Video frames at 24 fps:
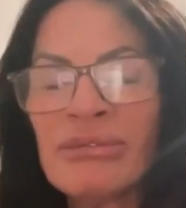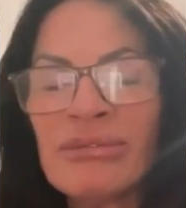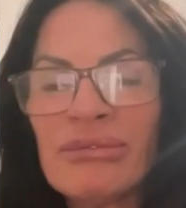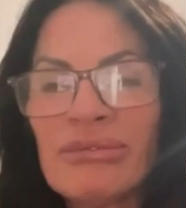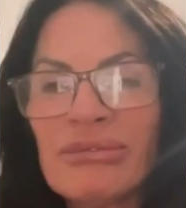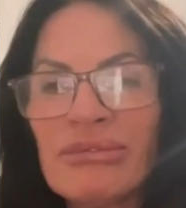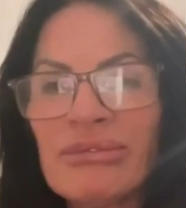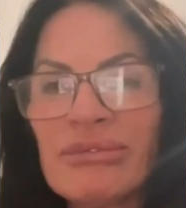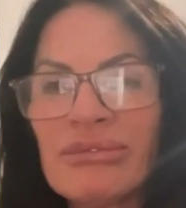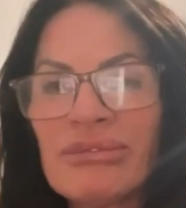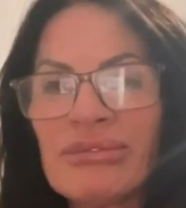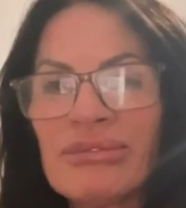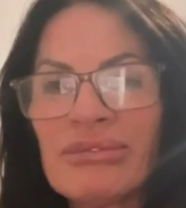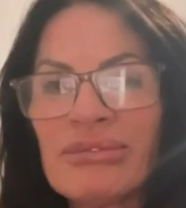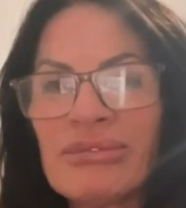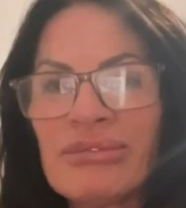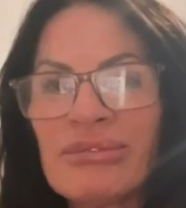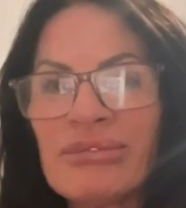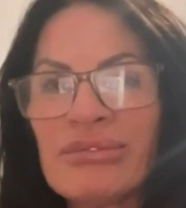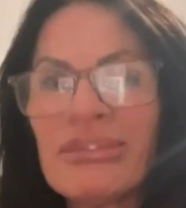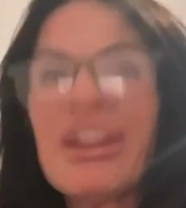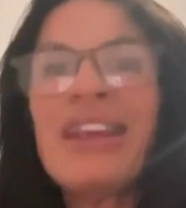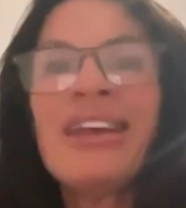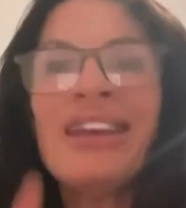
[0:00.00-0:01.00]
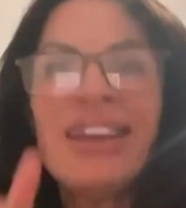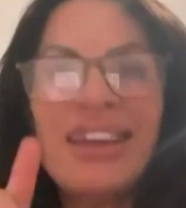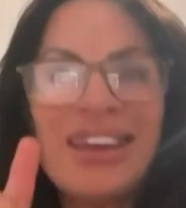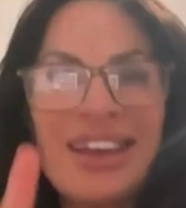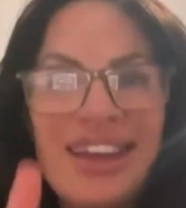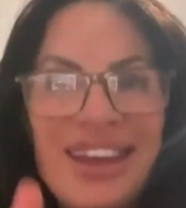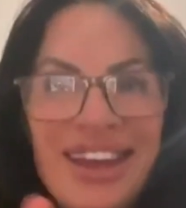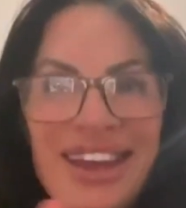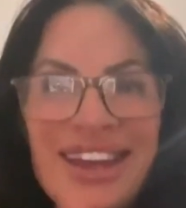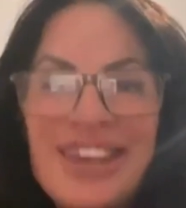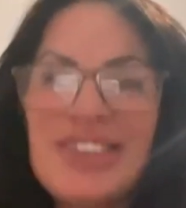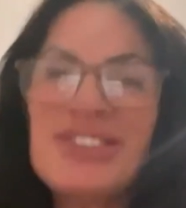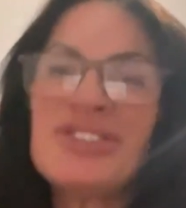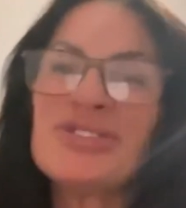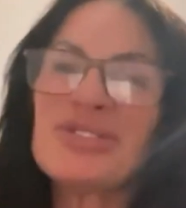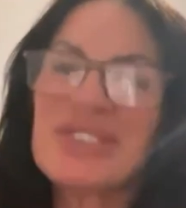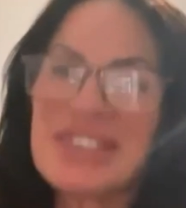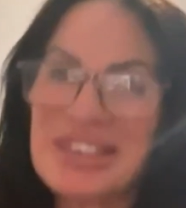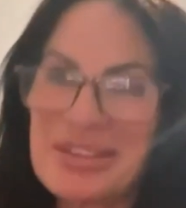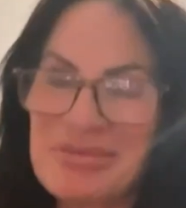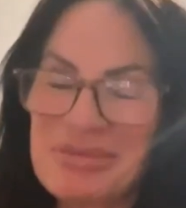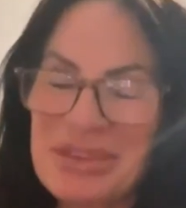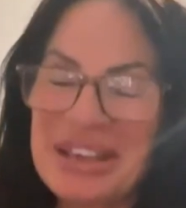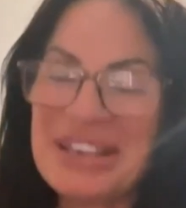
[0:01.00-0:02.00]
In my hair?
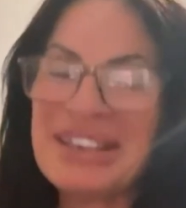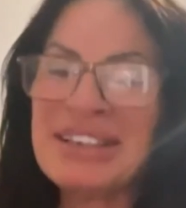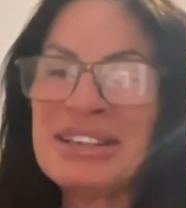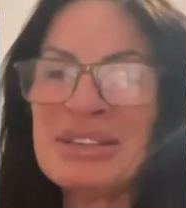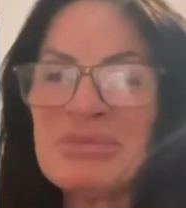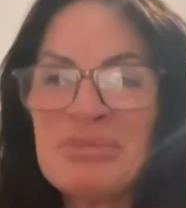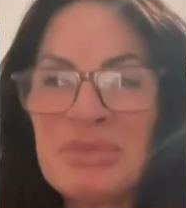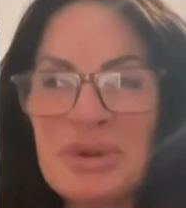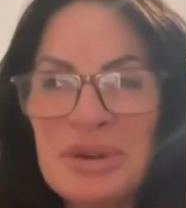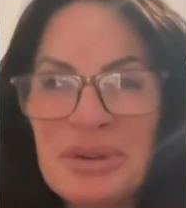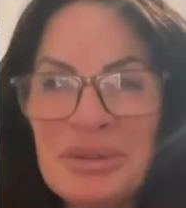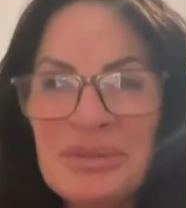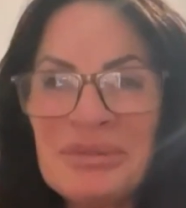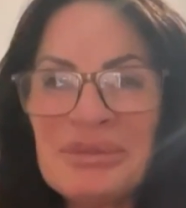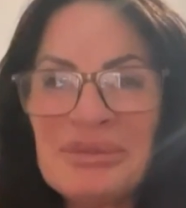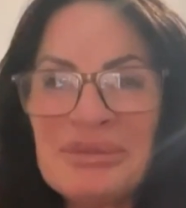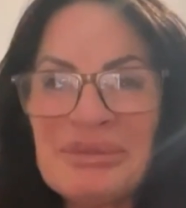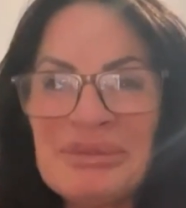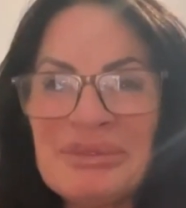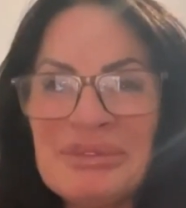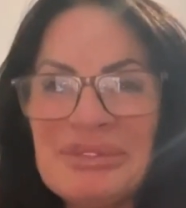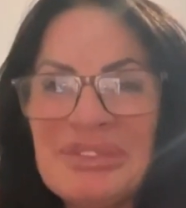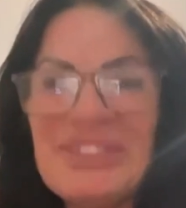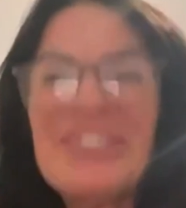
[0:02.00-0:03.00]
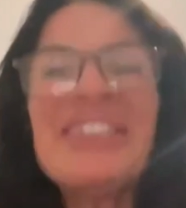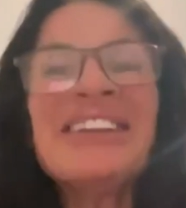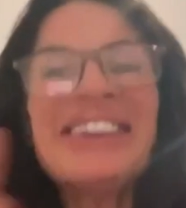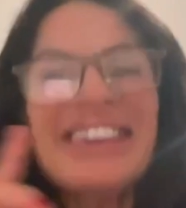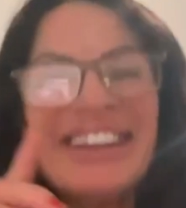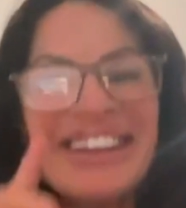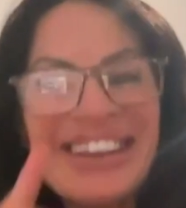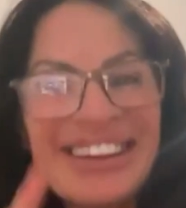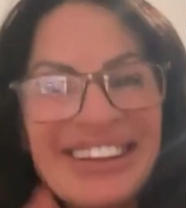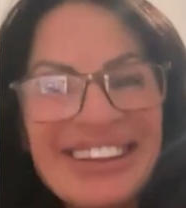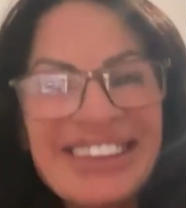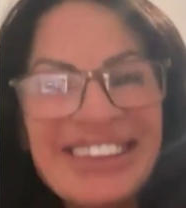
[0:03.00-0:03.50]
Angels in my hair. Yeah.